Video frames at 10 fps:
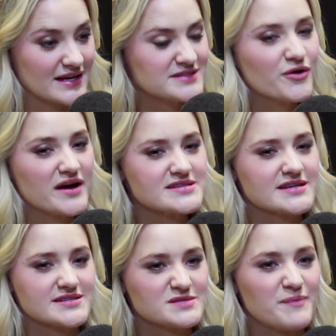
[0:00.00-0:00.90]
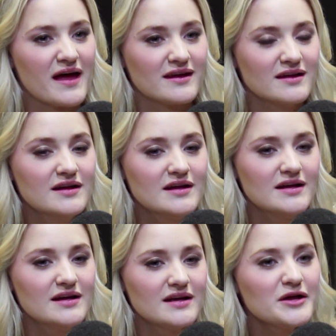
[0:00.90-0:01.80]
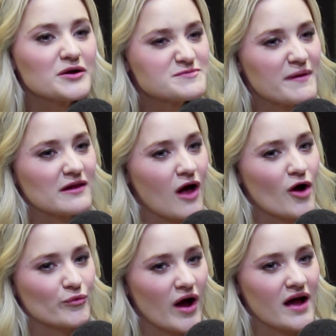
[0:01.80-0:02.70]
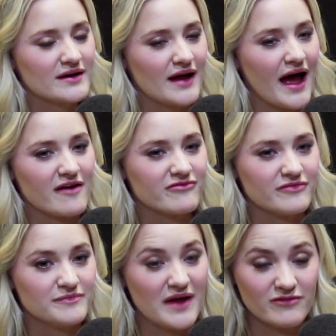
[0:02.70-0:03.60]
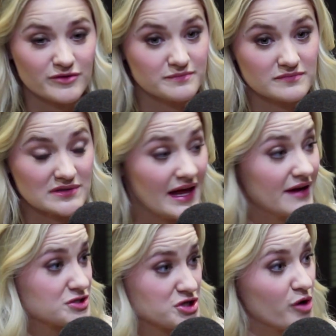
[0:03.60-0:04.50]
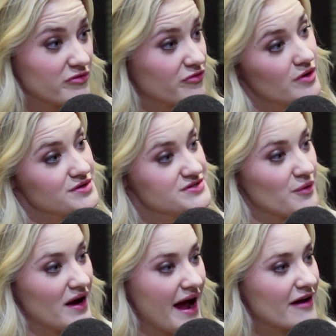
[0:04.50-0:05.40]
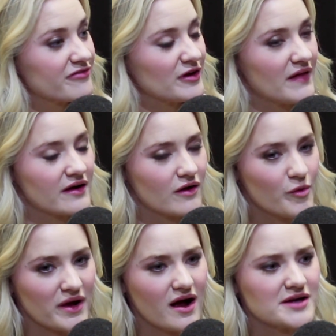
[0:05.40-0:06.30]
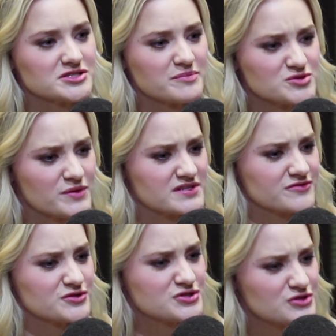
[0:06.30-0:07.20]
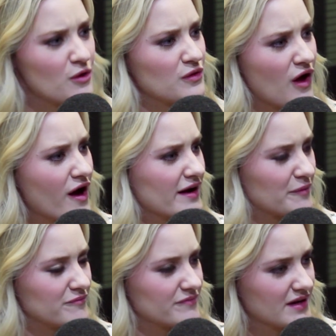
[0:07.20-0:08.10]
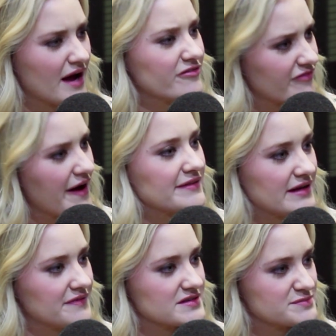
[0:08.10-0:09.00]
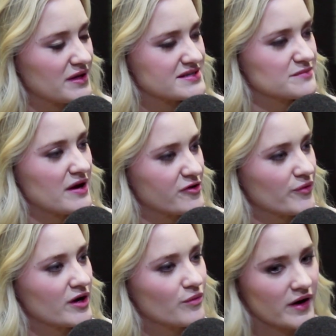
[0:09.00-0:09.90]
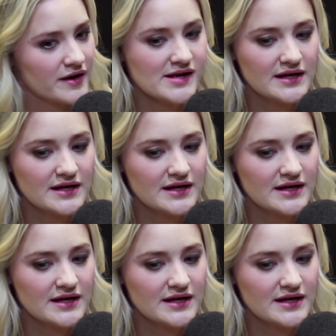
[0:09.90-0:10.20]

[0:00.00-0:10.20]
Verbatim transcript: It's crazy because it's been, you know, it's been a long run. I've never led a show before, so I kind of feel like, oh my gosh, I've been doing this for so long, and I'm kind of finally at this place in my career where